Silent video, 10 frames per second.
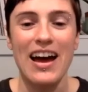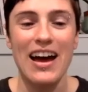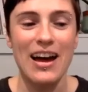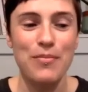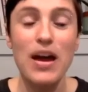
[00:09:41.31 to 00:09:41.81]

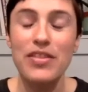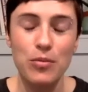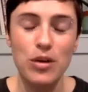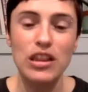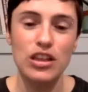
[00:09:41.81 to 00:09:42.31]
And then
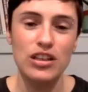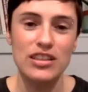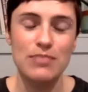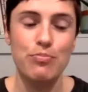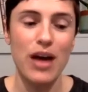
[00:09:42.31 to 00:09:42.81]
we
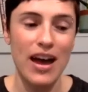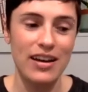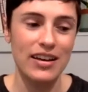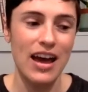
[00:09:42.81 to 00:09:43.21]
looked back